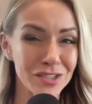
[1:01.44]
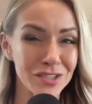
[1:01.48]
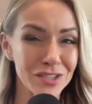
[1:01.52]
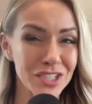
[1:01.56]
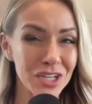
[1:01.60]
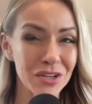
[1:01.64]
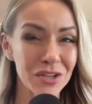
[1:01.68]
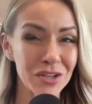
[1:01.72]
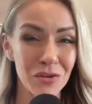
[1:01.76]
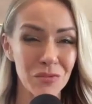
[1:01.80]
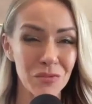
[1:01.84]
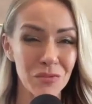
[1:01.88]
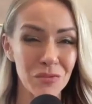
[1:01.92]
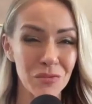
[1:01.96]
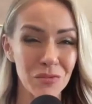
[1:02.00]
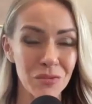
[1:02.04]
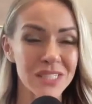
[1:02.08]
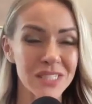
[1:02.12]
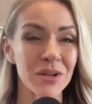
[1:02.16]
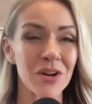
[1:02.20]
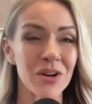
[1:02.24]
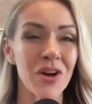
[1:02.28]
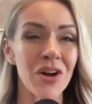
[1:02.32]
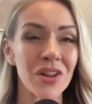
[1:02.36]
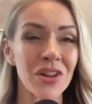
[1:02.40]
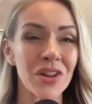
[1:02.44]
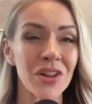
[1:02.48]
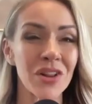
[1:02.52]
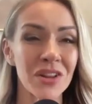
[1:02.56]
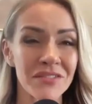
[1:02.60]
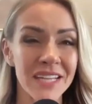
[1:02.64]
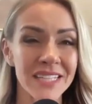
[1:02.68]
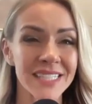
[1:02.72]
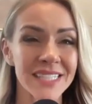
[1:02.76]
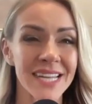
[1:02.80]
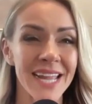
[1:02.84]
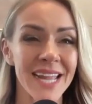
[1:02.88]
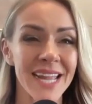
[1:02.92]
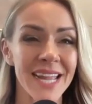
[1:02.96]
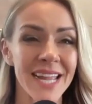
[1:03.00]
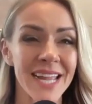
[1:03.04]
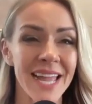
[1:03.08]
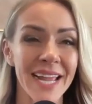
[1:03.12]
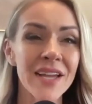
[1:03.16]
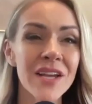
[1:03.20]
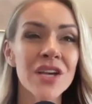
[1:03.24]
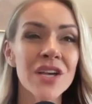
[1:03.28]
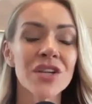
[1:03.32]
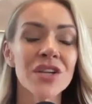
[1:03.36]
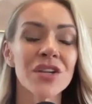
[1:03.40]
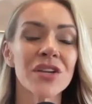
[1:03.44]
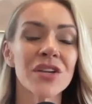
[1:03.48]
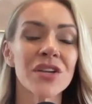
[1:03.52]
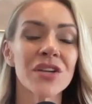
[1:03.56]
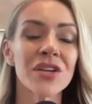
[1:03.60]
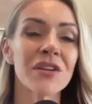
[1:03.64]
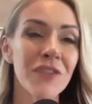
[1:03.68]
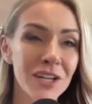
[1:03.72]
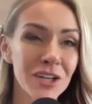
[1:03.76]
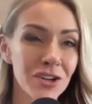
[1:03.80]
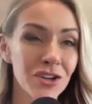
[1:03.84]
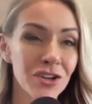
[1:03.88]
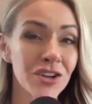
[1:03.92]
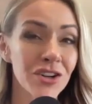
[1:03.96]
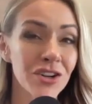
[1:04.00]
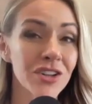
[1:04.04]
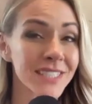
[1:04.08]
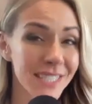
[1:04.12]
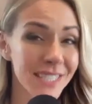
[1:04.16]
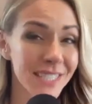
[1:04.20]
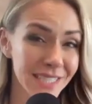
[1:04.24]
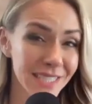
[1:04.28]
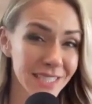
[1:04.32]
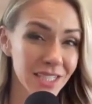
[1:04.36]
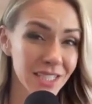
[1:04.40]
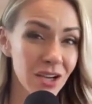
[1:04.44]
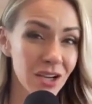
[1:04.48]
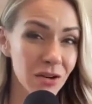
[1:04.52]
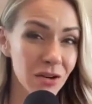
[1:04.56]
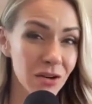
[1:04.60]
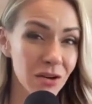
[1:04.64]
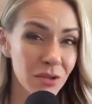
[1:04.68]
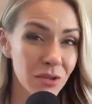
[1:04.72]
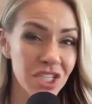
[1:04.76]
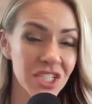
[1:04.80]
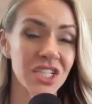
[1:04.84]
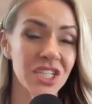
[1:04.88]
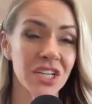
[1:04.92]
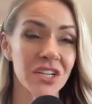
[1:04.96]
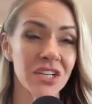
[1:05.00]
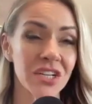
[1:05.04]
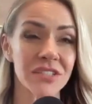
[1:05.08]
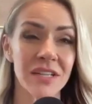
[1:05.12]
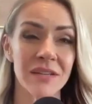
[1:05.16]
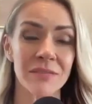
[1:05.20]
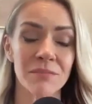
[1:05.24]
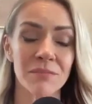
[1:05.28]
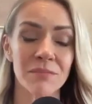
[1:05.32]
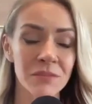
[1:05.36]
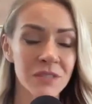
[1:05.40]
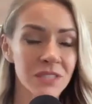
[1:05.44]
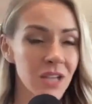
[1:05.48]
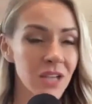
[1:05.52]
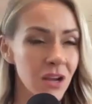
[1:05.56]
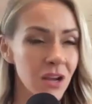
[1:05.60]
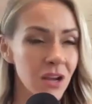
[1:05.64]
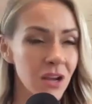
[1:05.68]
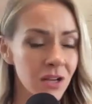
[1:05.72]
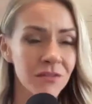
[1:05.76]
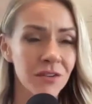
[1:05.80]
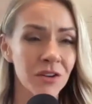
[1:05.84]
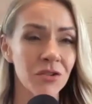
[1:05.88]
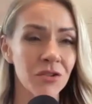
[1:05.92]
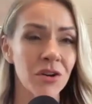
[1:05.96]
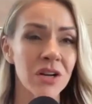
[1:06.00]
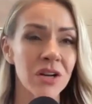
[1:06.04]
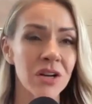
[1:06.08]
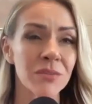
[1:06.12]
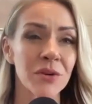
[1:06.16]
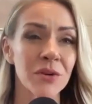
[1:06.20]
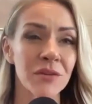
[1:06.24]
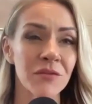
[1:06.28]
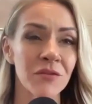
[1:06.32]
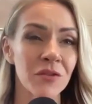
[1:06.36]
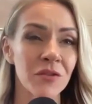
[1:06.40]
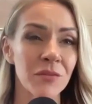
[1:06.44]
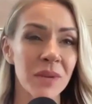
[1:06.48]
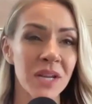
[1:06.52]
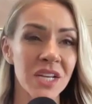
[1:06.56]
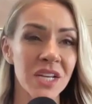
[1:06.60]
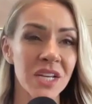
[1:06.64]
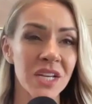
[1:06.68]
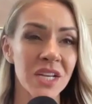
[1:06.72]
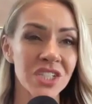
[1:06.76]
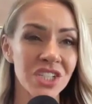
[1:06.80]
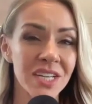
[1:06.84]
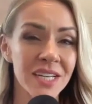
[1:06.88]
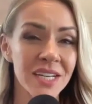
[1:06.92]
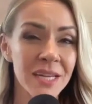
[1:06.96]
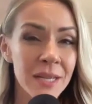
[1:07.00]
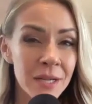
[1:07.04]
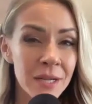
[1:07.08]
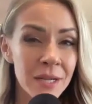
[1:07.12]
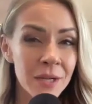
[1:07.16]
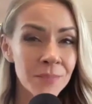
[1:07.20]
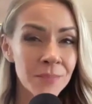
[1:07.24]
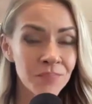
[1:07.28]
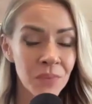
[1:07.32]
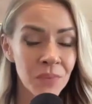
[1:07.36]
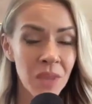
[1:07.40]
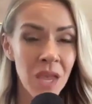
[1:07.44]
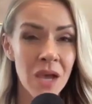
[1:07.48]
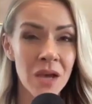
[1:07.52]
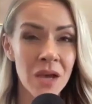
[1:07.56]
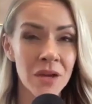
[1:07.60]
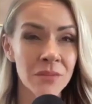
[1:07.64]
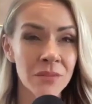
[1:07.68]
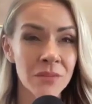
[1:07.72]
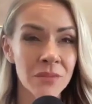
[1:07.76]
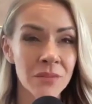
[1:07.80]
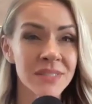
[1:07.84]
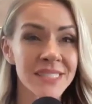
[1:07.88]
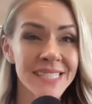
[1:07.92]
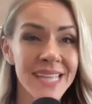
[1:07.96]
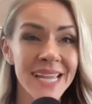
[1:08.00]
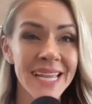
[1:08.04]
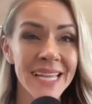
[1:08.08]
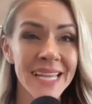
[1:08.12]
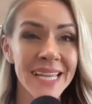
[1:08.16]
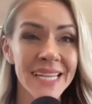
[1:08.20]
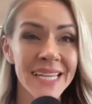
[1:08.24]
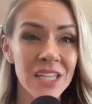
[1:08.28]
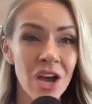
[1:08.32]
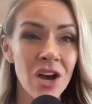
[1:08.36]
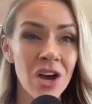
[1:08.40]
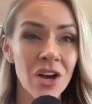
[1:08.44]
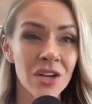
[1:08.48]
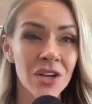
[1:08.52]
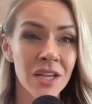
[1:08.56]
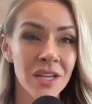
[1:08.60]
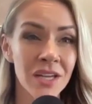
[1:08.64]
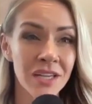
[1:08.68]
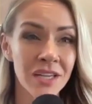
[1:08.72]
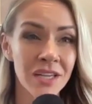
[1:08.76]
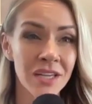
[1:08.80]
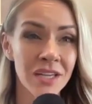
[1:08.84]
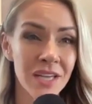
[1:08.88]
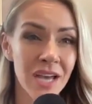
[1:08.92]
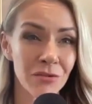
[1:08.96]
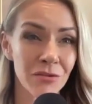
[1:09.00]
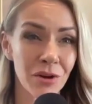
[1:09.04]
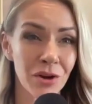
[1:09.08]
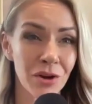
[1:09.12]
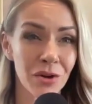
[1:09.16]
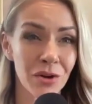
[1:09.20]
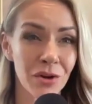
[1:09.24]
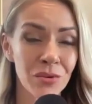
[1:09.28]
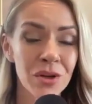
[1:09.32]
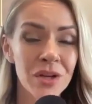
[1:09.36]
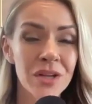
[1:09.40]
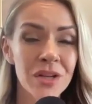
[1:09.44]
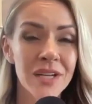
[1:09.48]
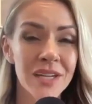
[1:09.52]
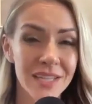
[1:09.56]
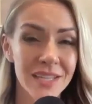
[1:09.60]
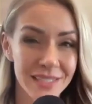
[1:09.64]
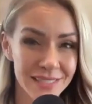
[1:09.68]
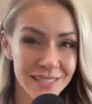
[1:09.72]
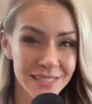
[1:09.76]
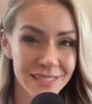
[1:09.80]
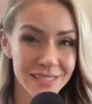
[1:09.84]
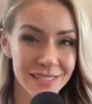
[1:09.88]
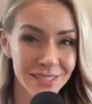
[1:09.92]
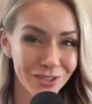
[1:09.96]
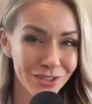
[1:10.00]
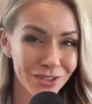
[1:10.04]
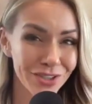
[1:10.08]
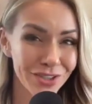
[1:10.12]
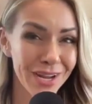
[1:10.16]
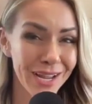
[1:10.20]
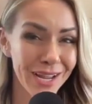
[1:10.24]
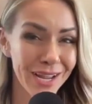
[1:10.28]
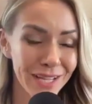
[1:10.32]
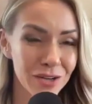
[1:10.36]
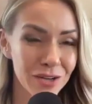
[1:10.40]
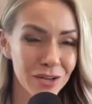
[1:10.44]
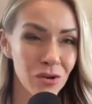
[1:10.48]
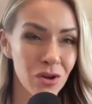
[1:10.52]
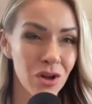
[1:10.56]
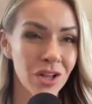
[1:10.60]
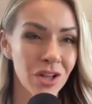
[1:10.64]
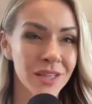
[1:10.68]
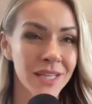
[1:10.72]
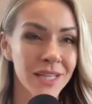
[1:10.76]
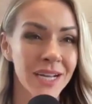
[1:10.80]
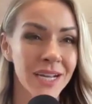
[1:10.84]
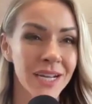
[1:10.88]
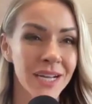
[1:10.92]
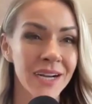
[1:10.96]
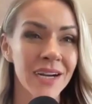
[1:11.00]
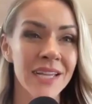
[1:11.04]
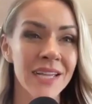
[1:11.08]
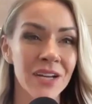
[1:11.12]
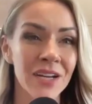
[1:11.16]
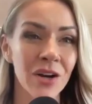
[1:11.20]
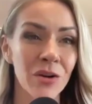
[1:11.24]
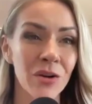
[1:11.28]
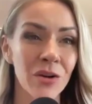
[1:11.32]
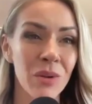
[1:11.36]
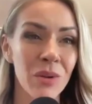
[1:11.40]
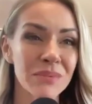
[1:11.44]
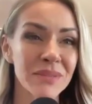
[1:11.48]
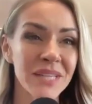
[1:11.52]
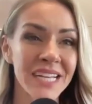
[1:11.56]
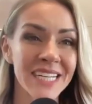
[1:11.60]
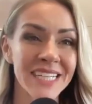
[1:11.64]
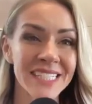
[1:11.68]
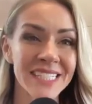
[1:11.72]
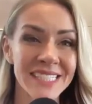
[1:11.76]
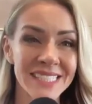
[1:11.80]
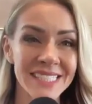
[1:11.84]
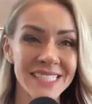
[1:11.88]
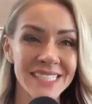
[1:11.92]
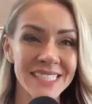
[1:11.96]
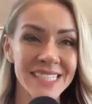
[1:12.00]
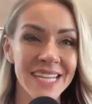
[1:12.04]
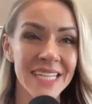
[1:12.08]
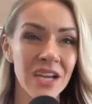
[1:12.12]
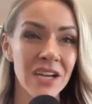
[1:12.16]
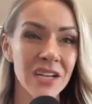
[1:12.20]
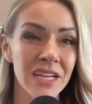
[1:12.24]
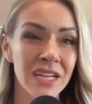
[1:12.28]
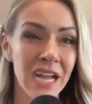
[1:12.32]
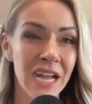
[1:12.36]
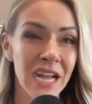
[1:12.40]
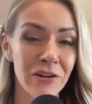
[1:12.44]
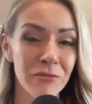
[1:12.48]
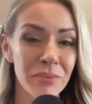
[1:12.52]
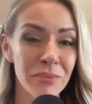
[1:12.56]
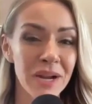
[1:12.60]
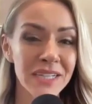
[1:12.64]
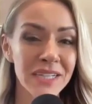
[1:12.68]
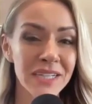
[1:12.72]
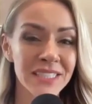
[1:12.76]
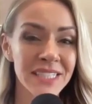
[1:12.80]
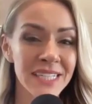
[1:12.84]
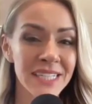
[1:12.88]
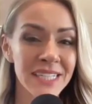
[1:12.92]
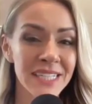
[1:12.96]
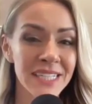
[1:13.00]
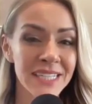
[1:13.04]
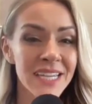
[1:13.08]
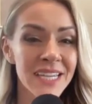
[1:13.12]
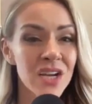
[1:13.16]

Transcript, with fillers: So she's sharing her wisdom on all of that today. You can find her on TikTok, where she shares a ton of incredible information. Um, Stay Young Chiro is her handle on there. And then her website is Stay Young Chiropractic.